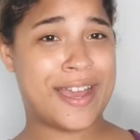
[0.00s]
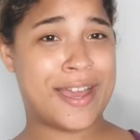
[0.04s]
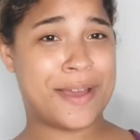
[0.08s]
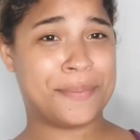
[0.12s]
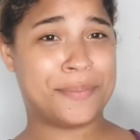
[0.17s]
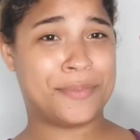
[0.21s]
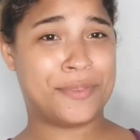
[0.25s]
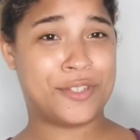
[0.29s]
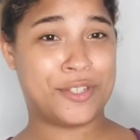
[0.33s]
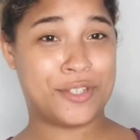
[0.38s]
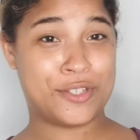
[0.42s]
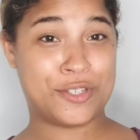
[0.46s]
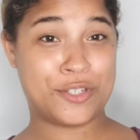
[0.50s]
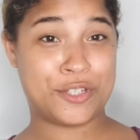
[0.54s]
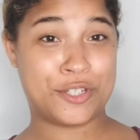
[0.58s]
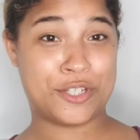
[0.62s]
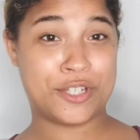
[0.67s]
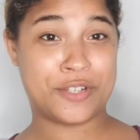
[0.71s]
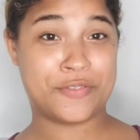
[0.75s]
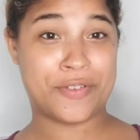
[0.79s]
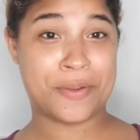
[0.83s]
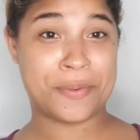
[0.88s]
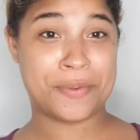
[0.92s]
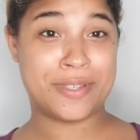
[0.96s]
I'm not so
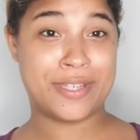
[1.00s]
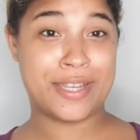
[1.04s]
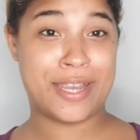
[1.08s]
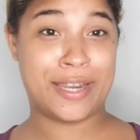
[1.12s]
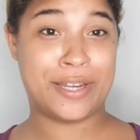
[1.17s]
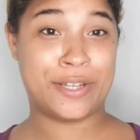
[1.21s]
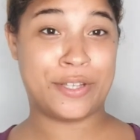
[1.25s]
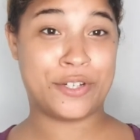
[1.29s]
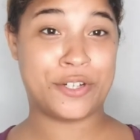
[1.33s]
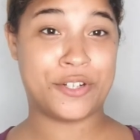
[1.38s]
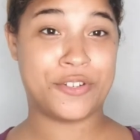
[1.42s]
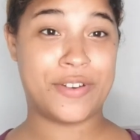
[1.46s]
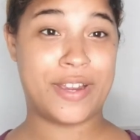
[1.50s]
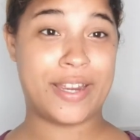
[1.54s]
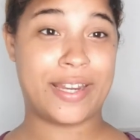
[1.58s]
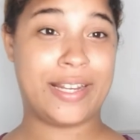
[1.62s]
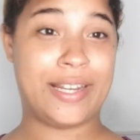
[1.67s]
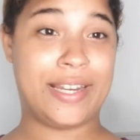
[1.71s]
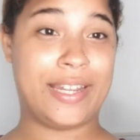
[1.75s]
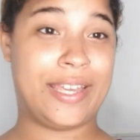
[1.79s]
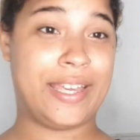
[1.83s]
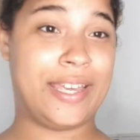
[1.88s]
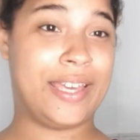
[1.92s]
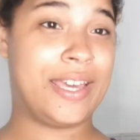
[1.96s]
sure if I'm saying it
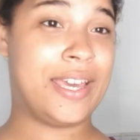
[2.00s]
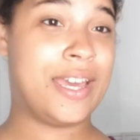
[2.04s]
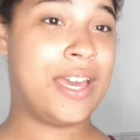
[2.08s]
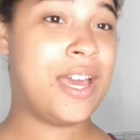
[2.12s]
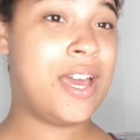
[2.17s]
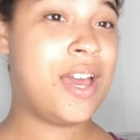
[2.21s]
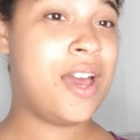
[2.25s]
correctly.